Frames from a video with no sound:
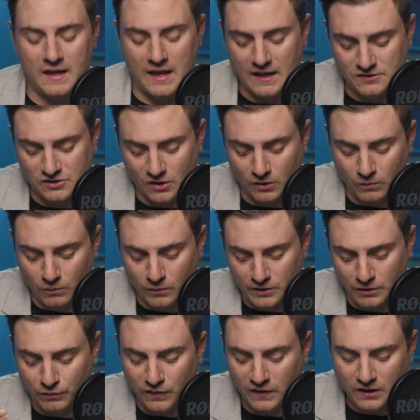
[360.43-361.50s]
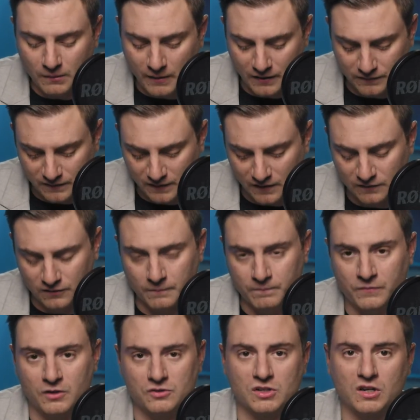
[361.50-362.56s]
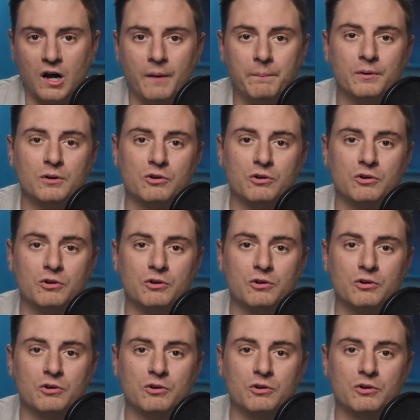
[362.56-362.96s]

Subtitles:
And so when you think about this, there's a couple